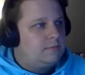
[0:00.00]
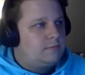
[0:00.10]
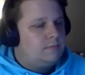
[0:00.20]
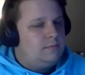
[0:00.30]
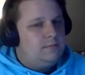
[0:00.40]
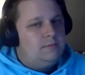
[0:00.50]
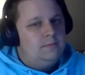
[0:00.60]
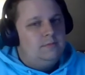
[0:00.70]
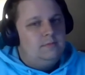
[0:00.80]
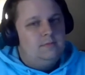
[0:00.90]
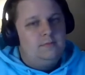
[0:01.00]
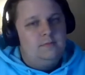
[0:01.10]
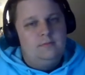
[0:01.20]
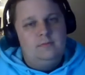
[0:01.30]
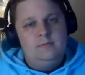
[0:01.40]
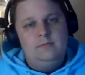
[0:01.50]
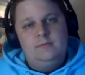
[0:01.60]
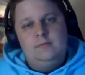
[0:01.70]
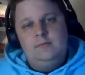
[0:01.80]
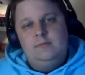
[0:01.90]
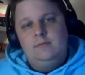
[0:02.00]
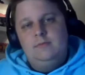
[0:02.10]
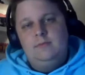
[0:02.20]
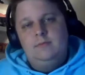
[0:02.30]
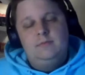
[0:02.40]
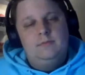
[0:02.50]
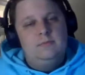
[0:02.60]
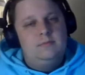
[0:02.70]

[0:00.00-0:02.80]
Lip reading: (not speaking)